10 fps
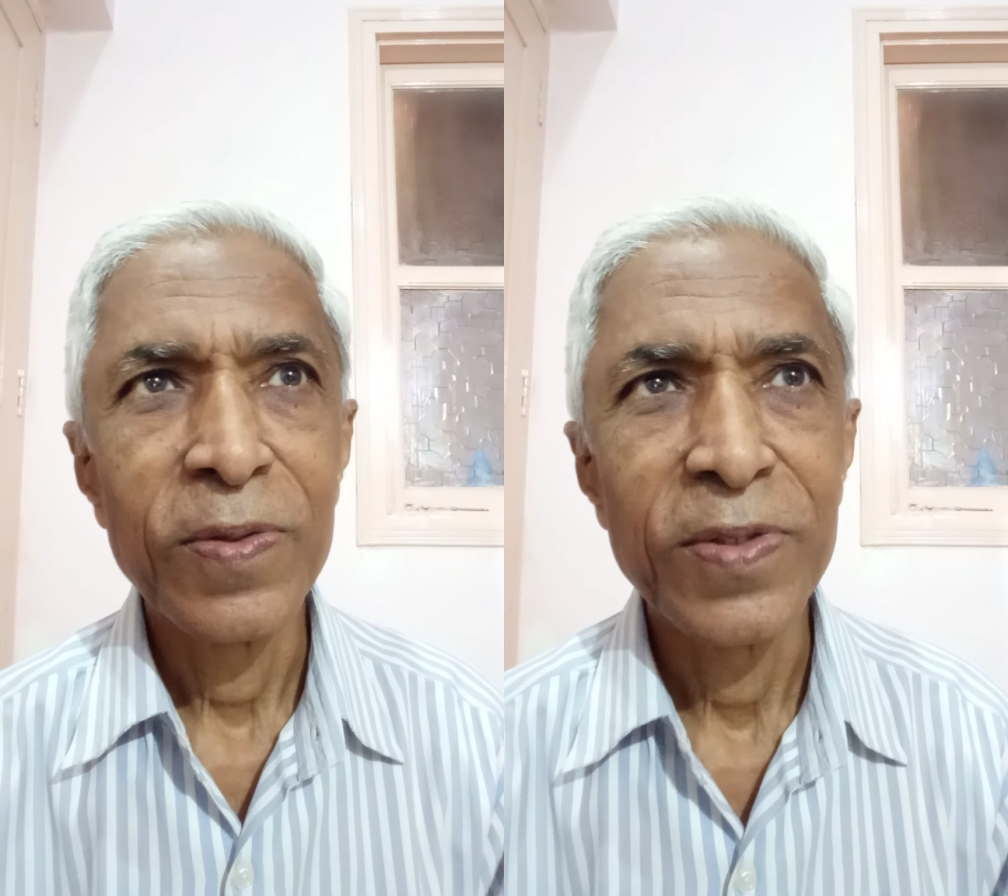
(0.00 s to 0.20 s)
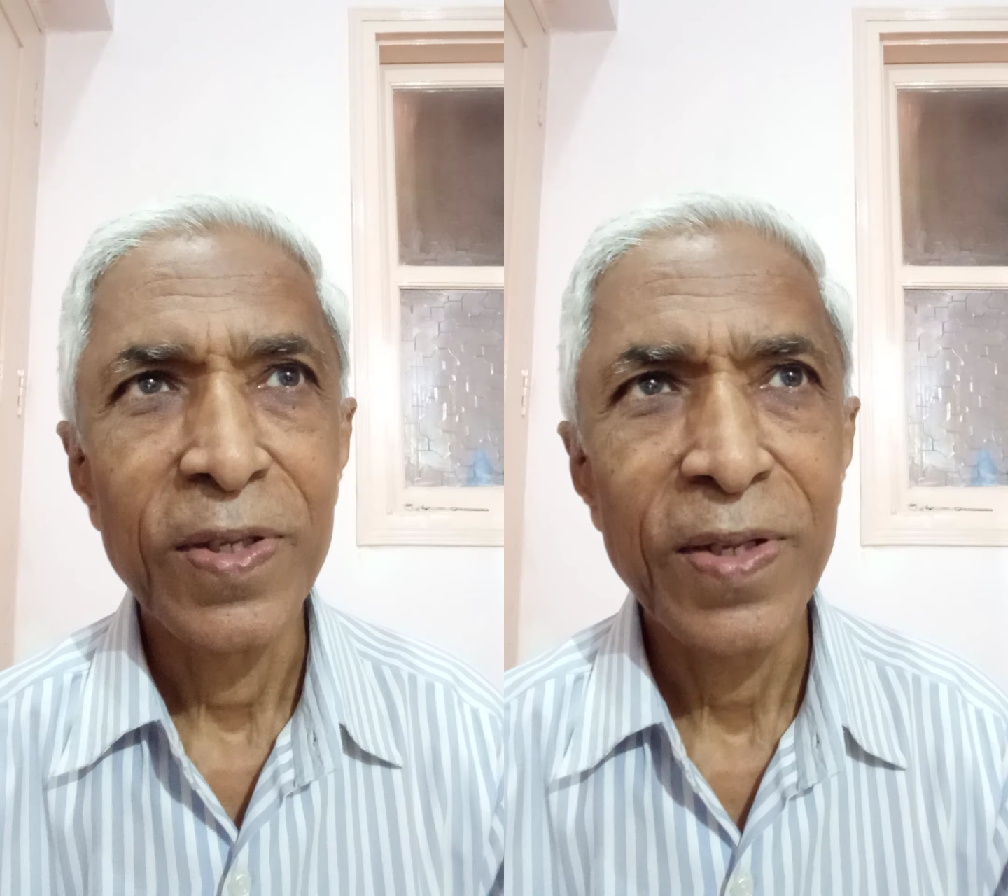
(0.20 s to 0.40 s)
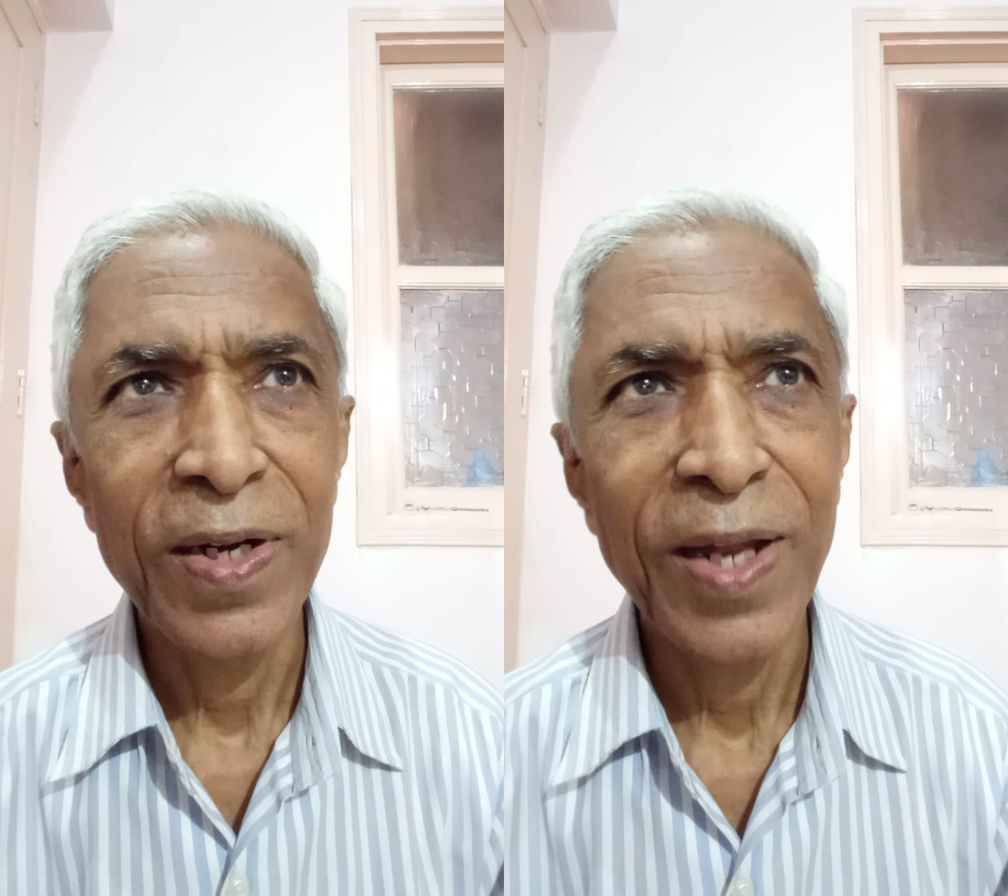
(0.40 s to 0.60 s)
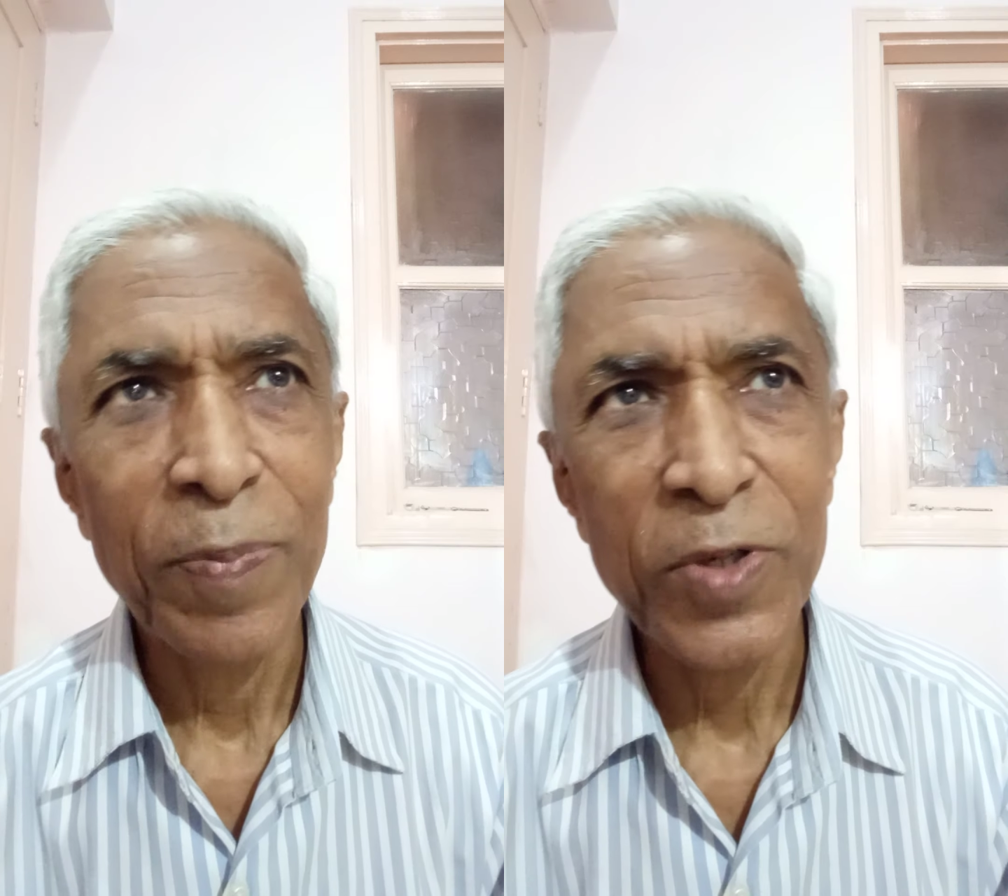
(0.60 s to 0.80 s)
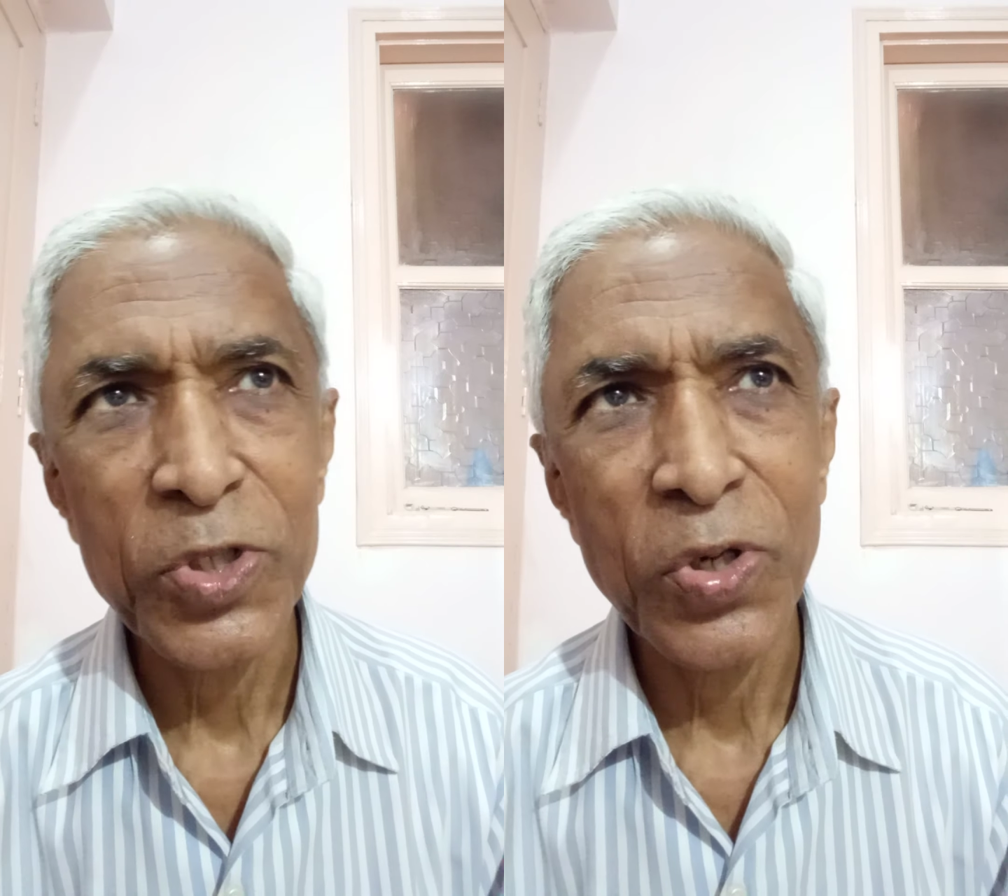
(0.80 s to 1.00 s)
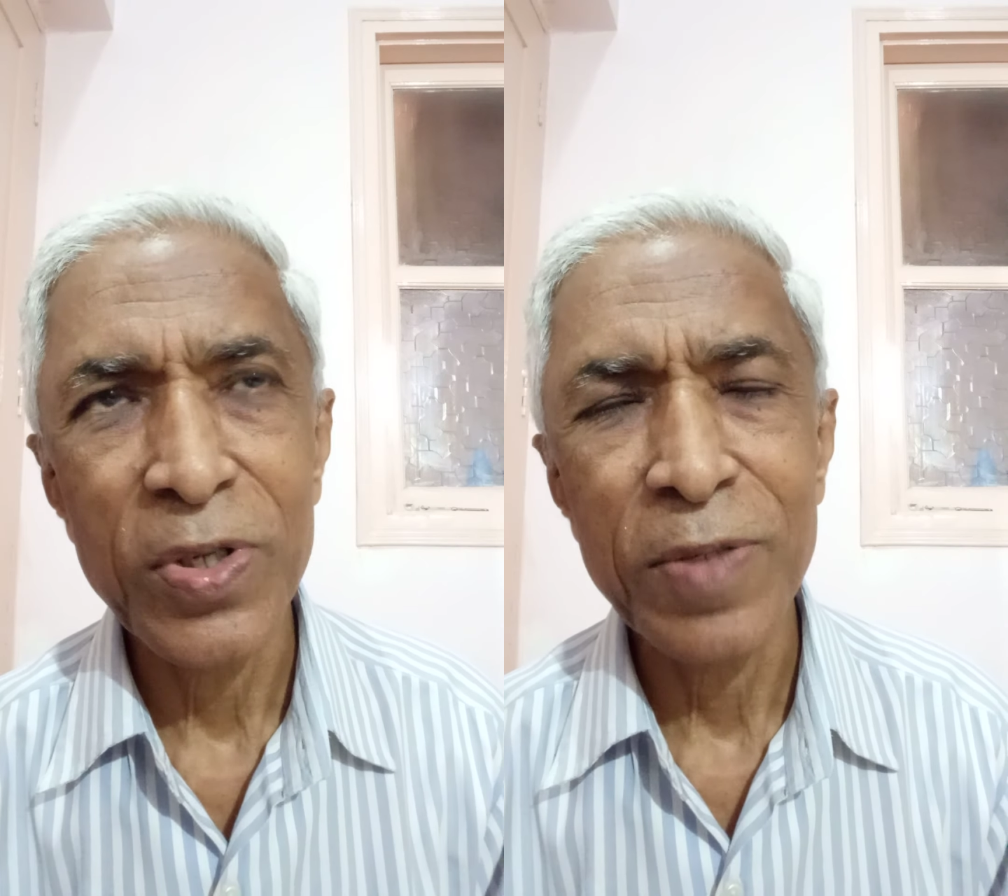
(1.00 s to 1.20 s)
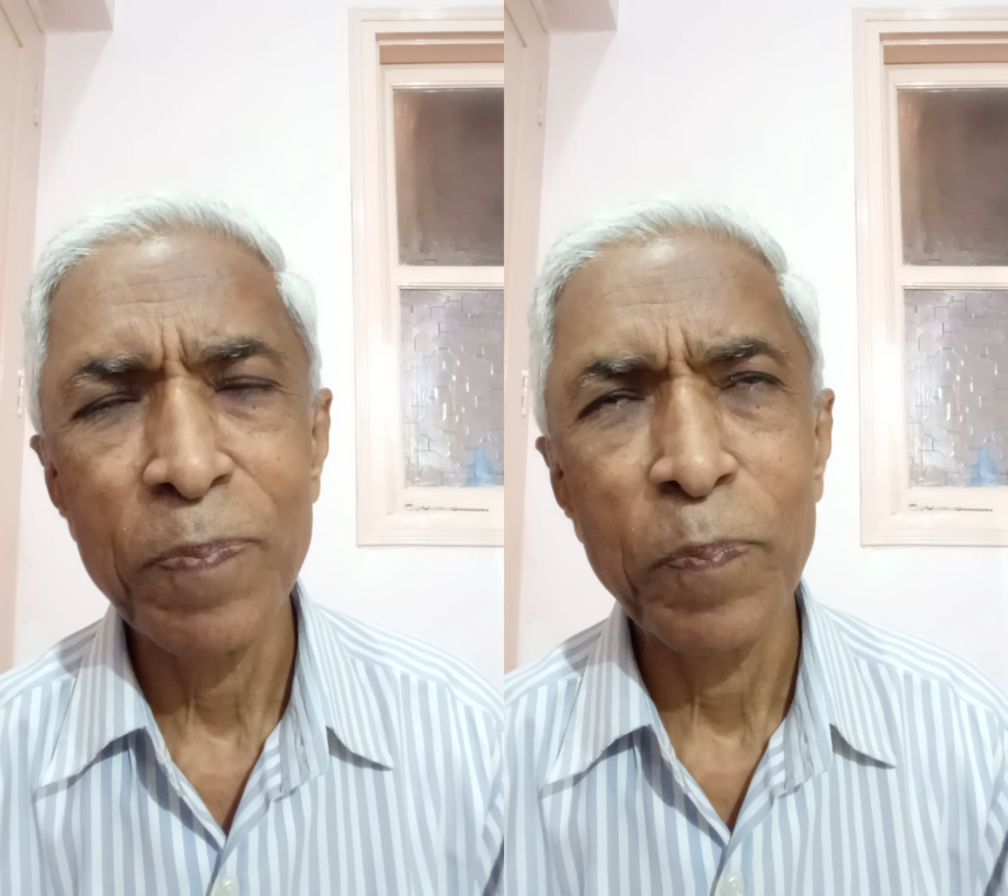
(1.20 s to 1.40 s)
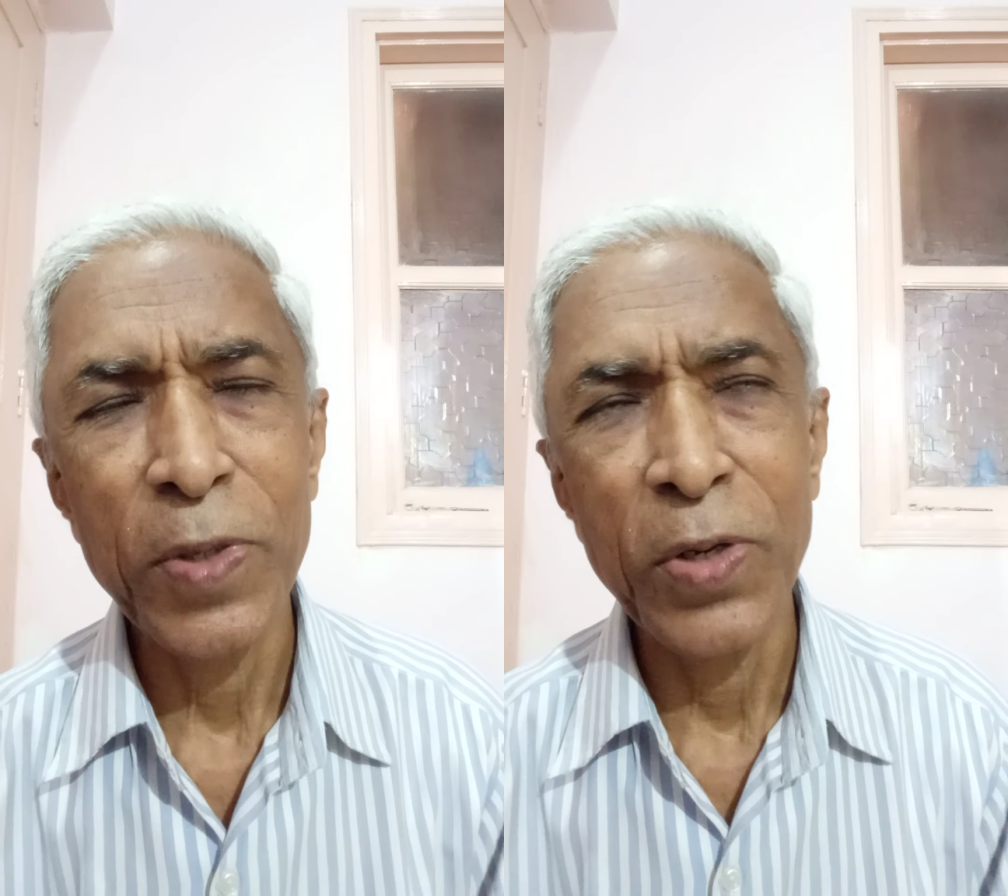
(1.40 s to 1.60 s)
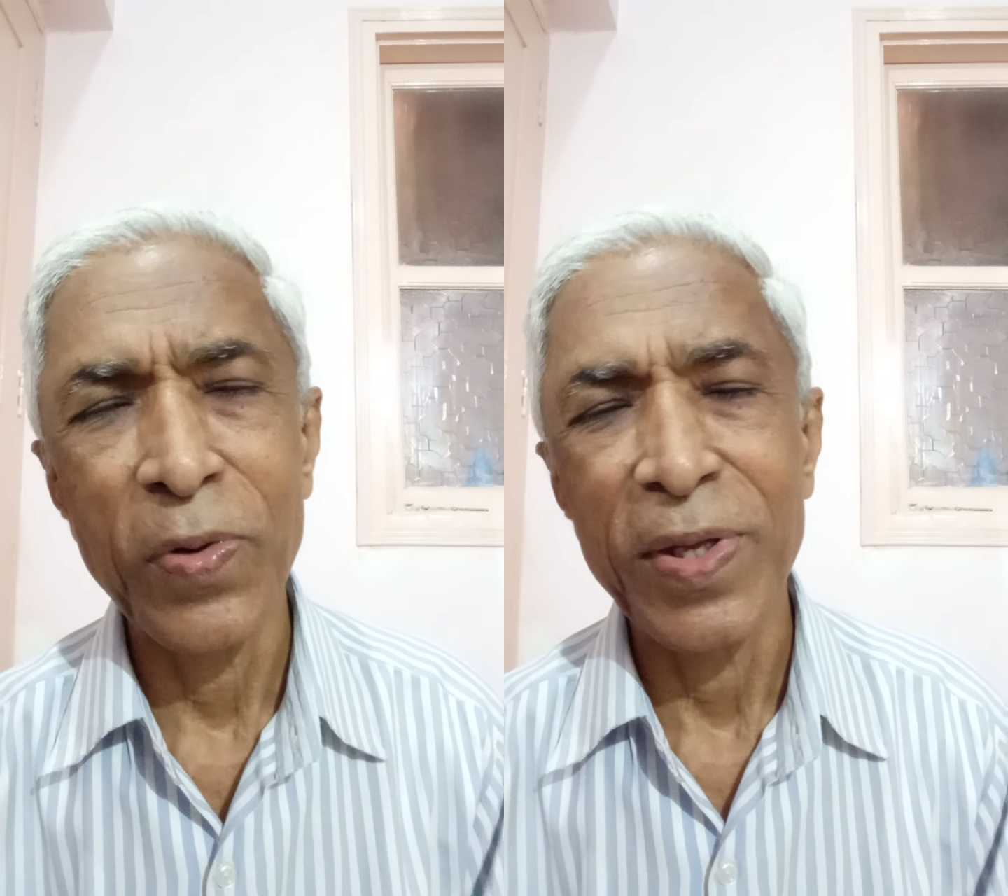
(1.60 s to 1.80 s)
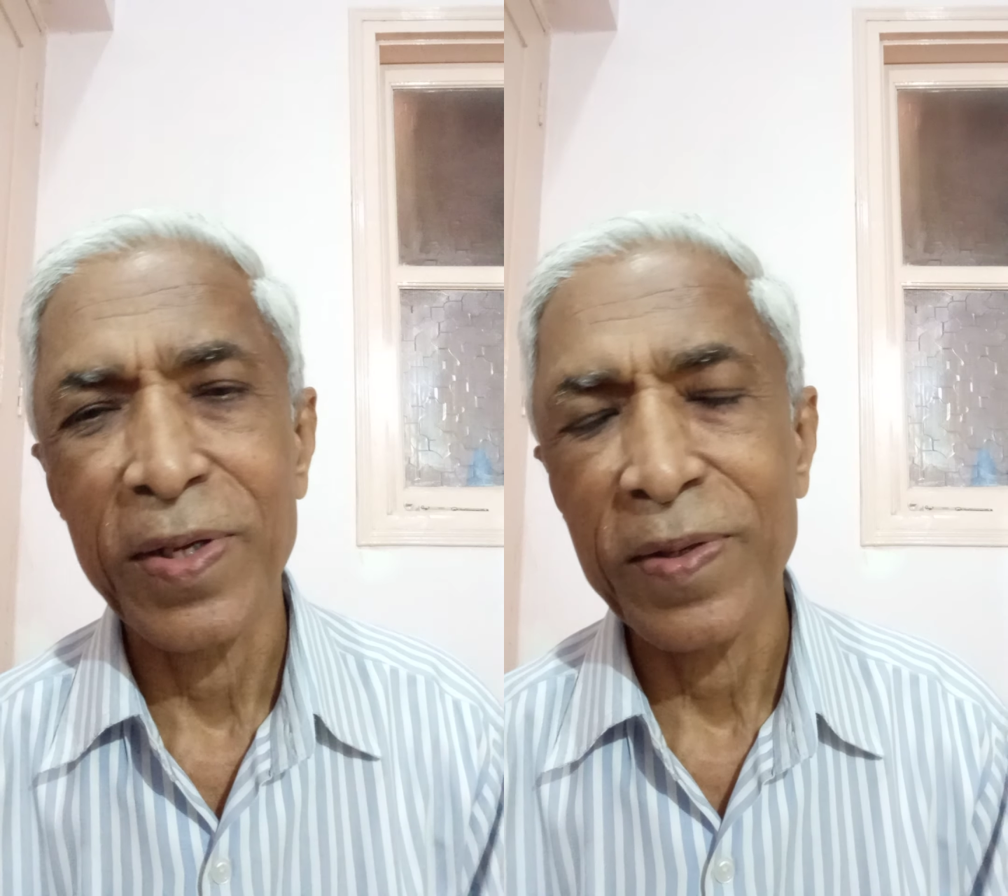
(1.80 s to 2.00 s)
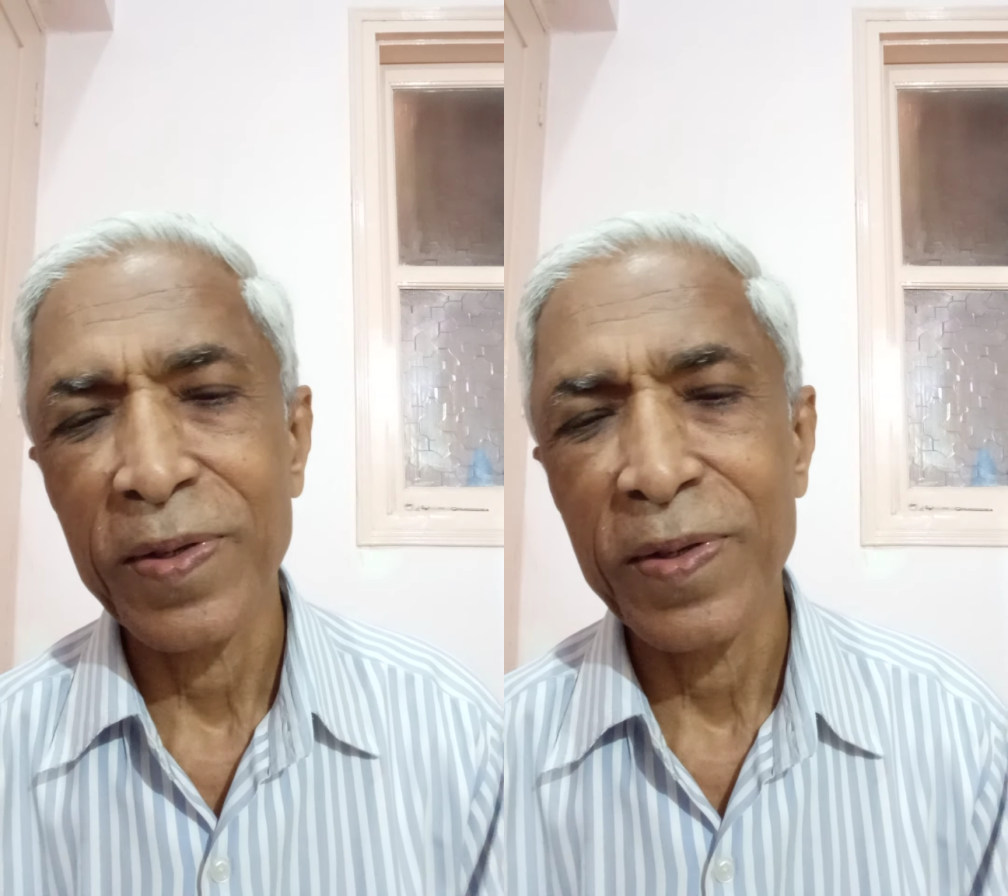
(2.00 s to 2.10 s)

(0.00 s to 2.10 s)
generally after short-term periodic